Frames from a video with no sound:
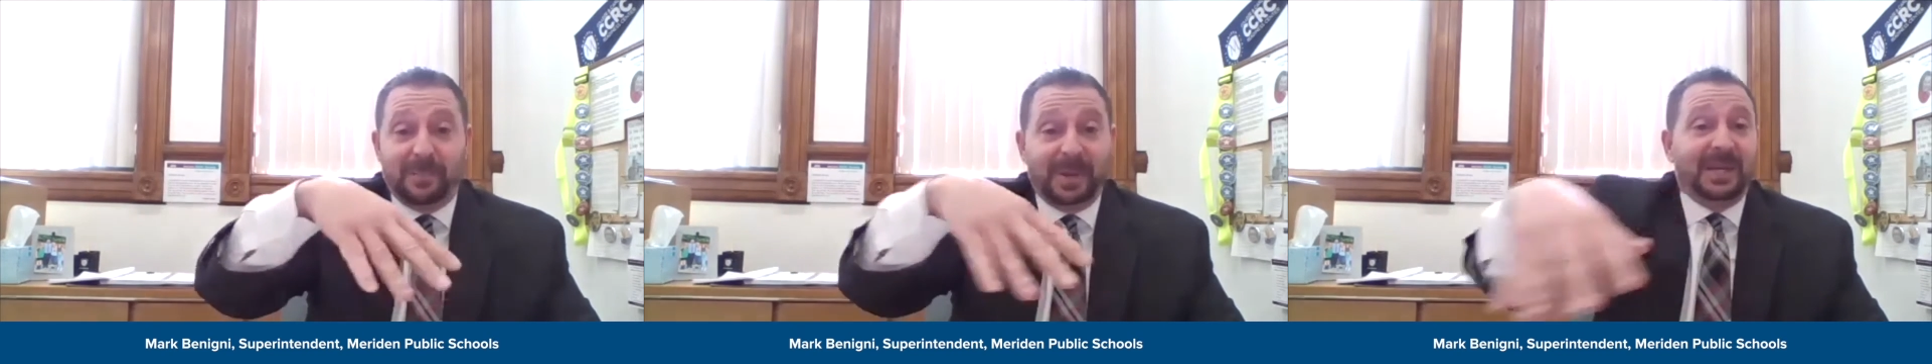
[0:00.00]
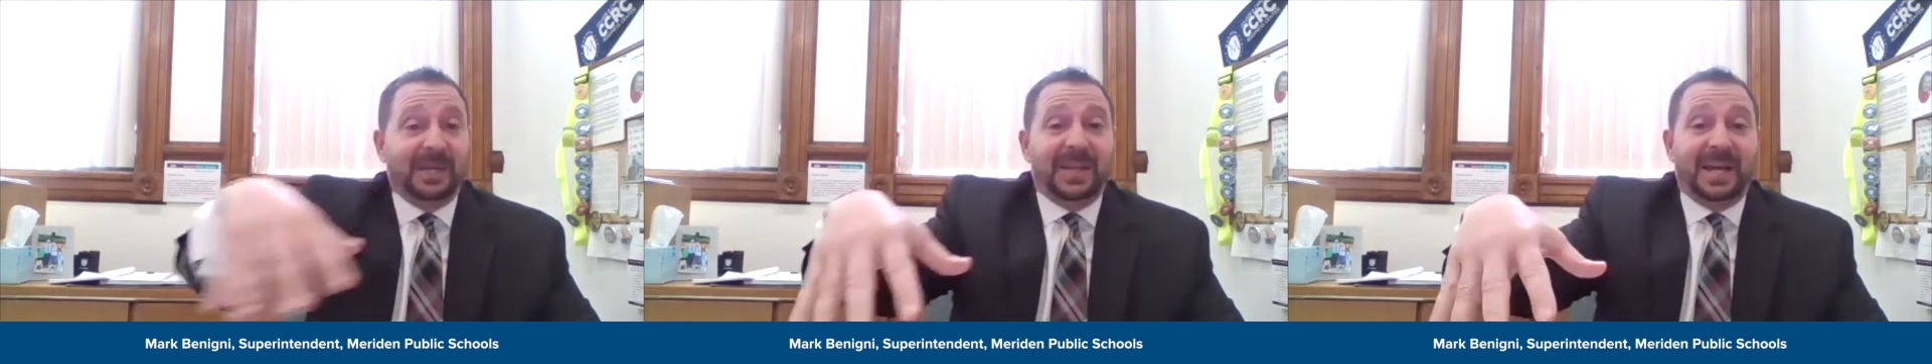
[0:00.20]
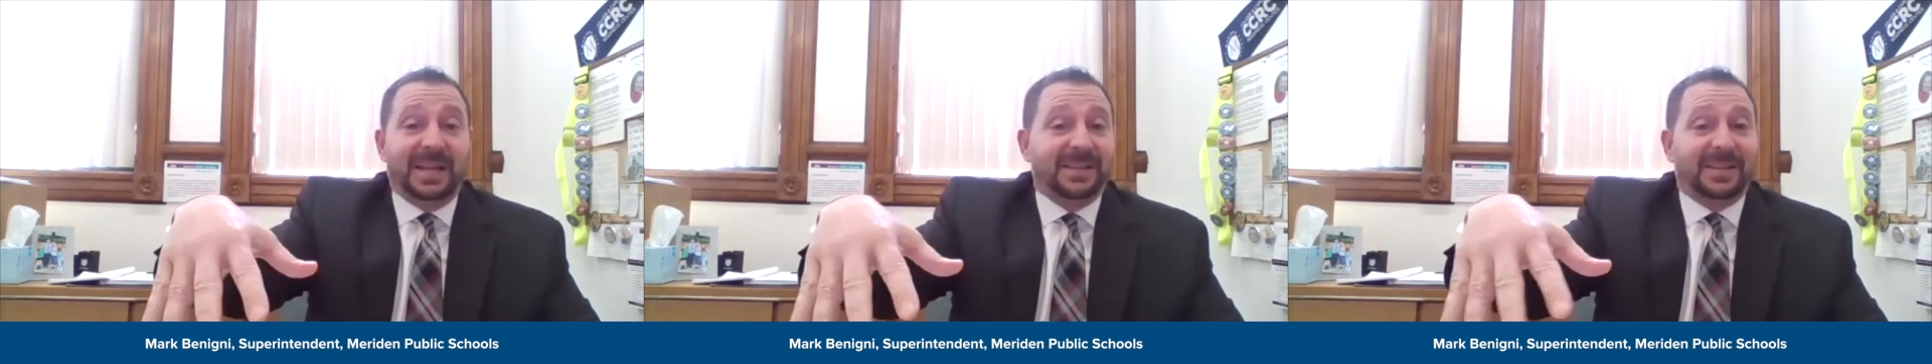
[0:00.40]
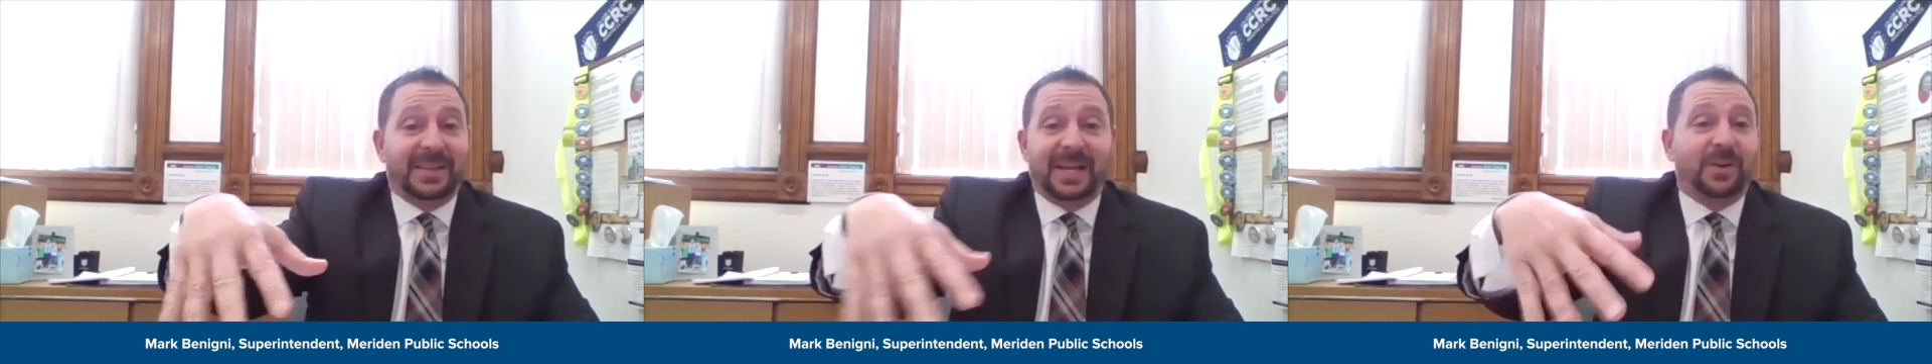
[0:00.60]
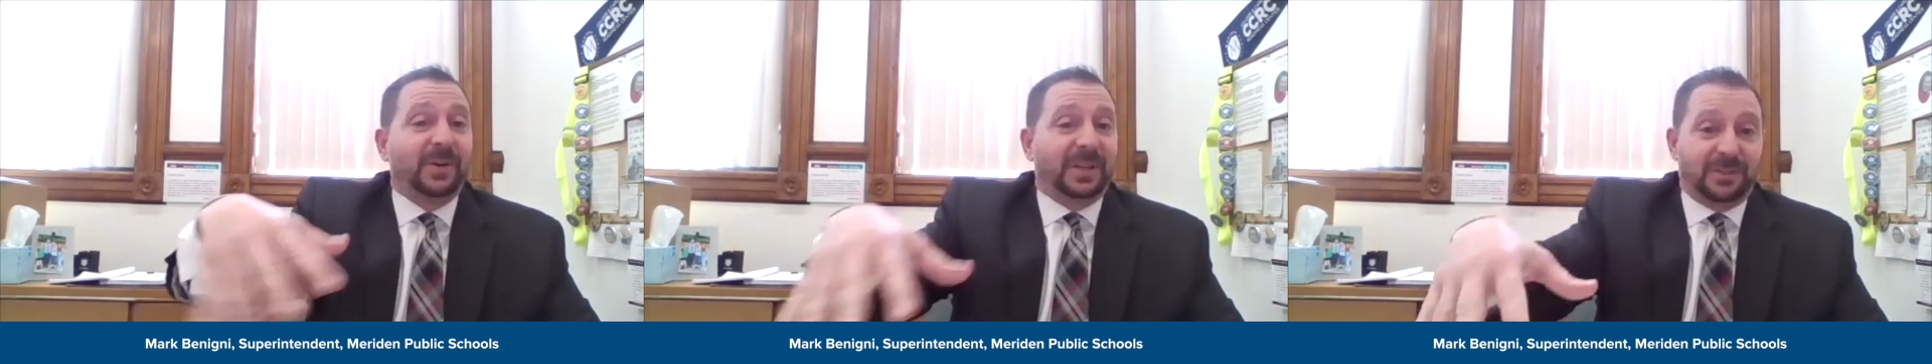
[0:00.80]
mean that
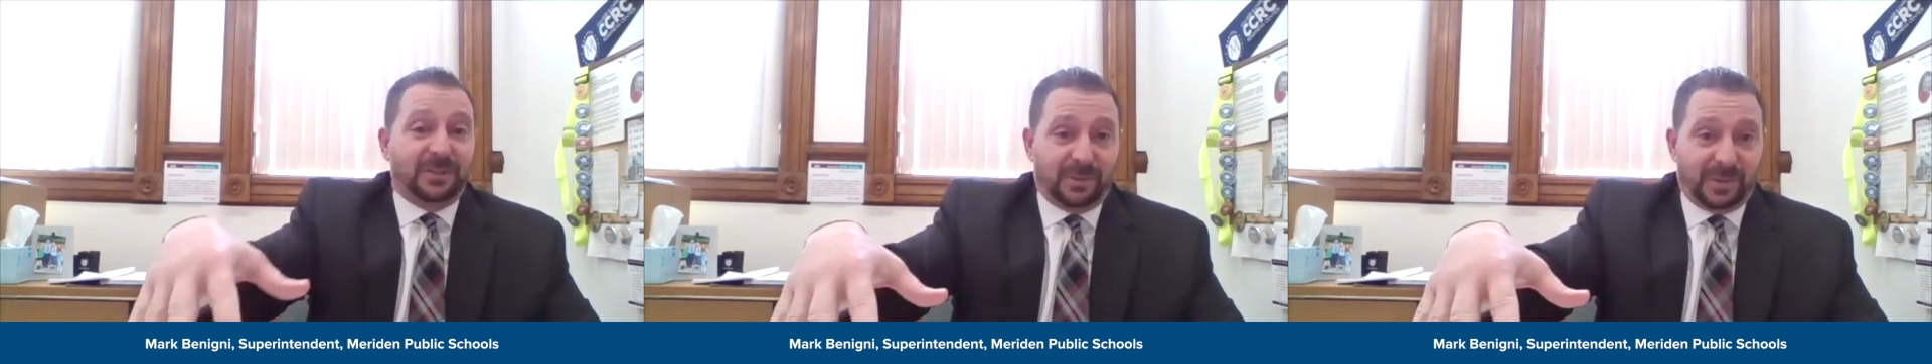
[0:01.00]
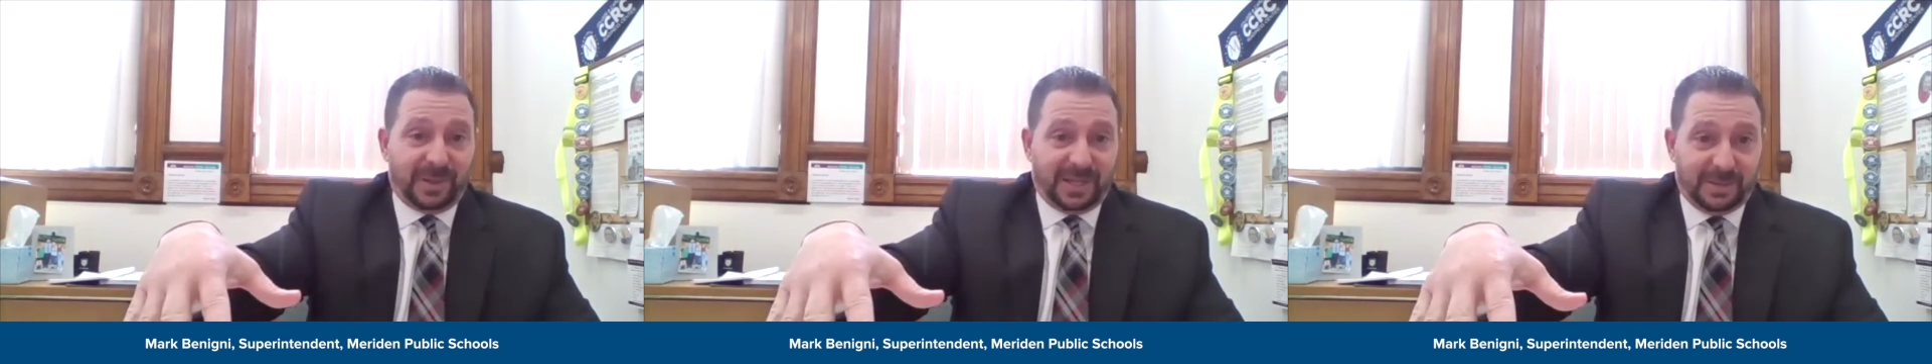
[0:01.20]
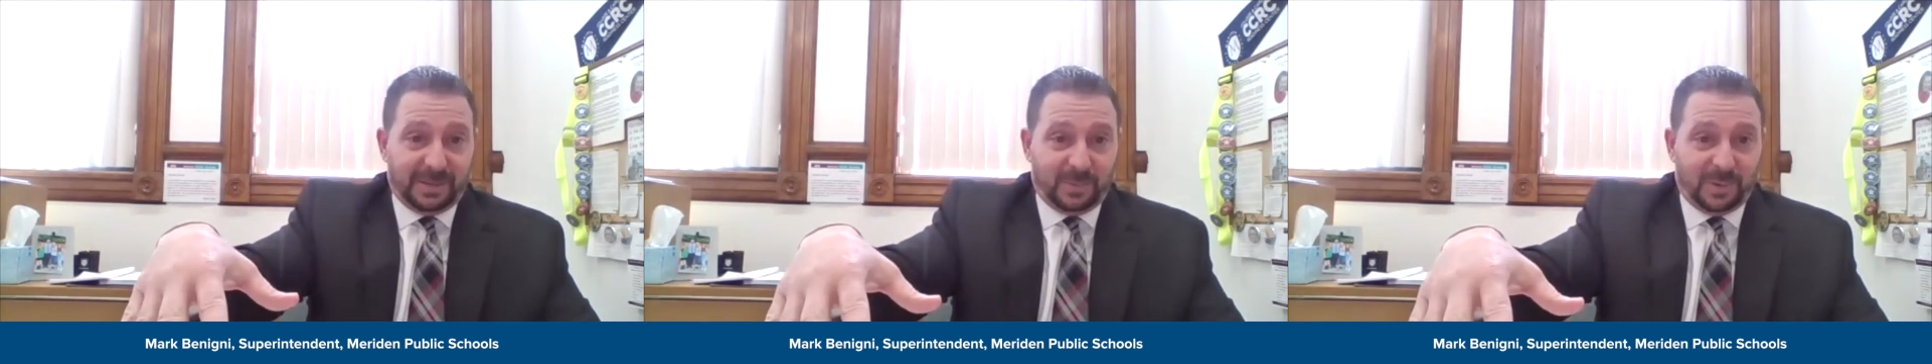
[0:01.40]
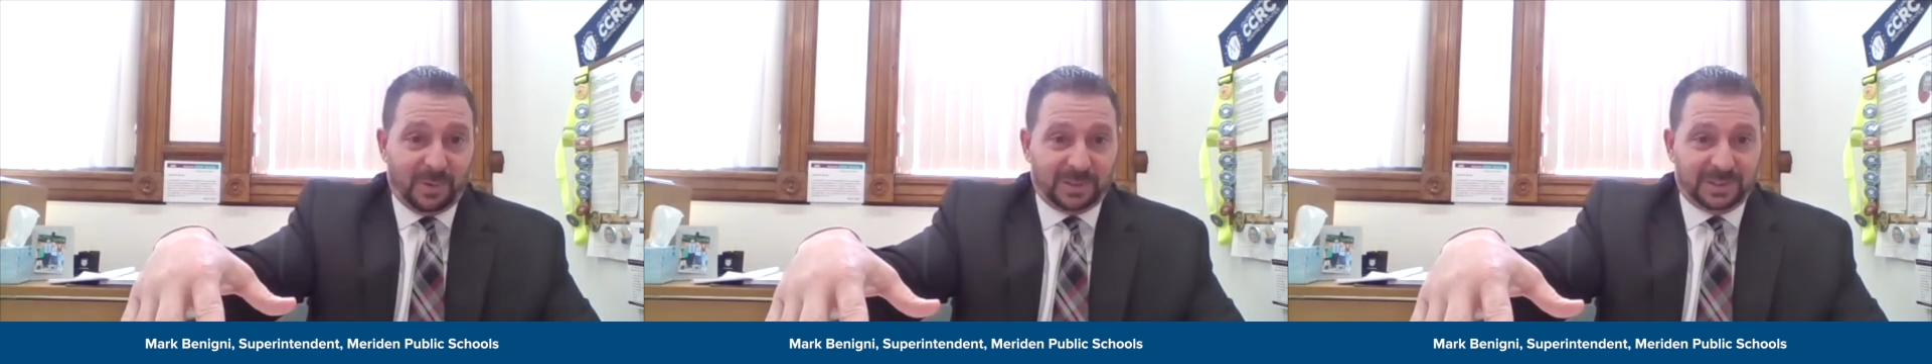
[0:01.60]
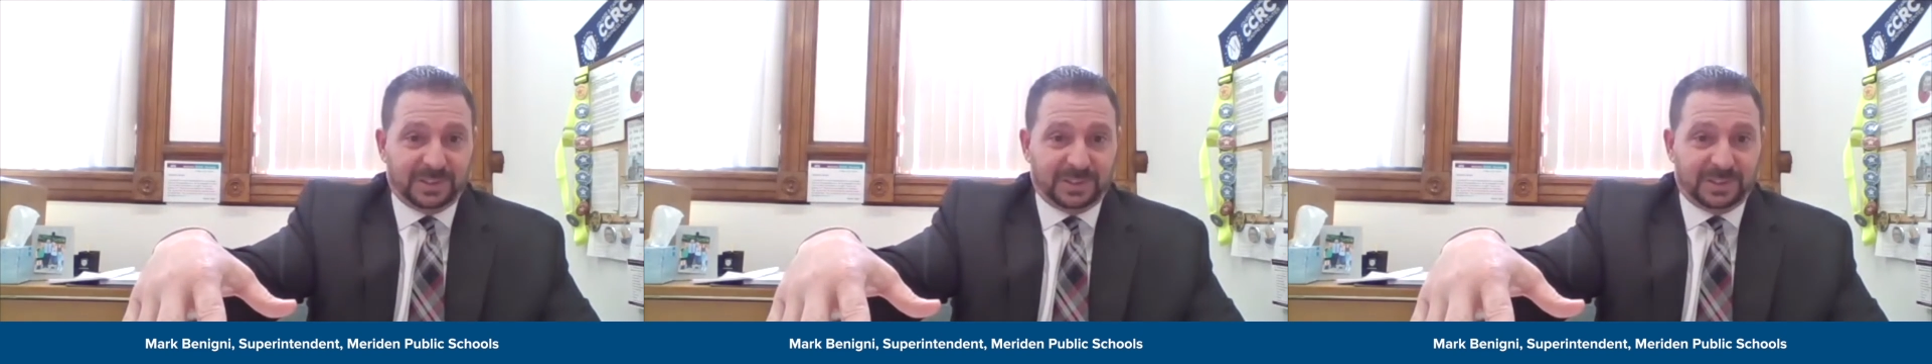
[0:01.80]
they couldn't do it anymore.